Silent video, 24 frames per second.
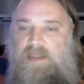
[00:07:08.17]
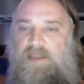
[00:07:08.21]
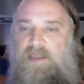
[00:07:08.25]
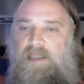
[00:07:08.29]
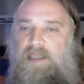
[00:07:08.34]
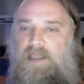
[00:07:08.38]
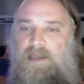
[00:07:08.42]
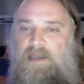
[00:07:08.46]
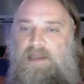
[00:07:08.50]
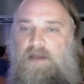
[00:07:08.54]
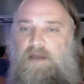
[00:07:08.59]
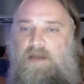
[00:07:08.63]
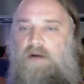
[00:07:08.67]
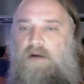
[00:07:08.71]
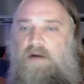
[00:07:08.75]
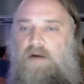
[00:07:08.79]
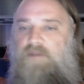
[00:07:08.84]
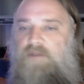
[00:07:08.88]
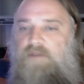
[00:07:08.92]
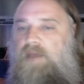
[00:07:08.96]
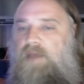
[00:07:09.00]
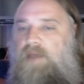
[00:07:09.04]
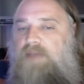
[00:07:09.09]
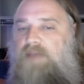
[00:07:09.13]
any
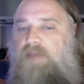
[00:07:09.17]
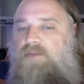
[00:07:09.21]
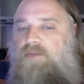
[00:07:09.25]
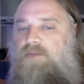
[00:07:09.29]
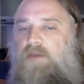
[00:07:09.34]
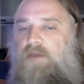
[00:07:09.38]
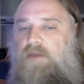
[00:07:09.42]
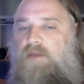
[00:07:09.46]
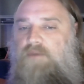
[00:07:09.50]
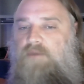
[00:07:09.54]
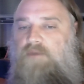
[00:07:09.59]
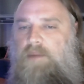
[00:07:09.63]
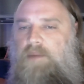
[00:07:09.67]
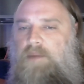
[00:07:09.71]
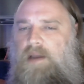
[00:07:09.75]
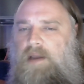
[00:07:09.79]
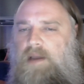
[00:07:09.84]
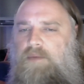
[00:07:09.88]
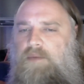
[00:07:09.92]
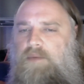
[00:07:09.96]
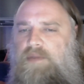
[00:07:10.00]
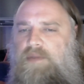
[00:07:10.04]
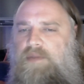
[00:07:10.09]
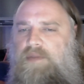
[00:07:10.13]
artifacts left around
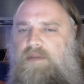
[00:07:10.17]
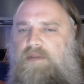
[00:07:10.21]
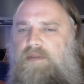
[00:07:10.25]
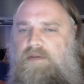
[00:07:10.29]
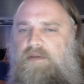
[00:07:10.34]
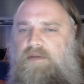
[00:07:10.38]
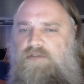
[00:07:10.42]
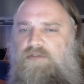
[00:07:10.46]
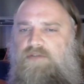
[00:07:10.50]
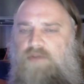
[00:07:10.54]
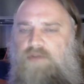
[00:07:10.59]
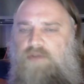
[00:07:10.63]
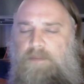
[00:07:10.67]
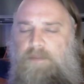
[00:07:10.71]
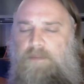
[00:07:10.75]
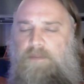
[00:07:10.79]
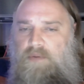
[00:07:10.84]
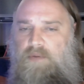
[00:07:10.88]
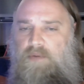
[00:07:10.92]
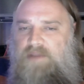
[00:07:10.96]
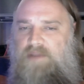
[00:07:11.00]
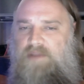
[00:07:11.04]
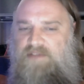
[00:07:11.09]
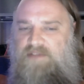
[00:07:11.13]
with the triple
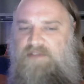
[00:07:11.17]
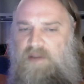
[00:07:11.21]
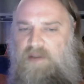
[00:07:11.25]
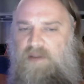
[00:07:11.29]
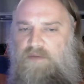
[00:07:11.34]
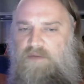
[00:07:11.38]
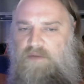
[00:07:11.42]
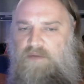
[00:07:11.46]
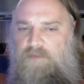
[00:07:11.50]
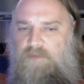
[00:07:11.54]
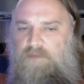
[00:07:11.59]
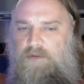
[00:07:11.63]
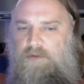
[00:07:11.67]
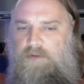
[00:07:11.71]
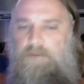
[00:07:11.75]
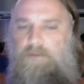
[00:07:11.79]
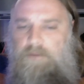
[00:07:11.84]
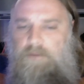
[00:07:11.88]
and single flute,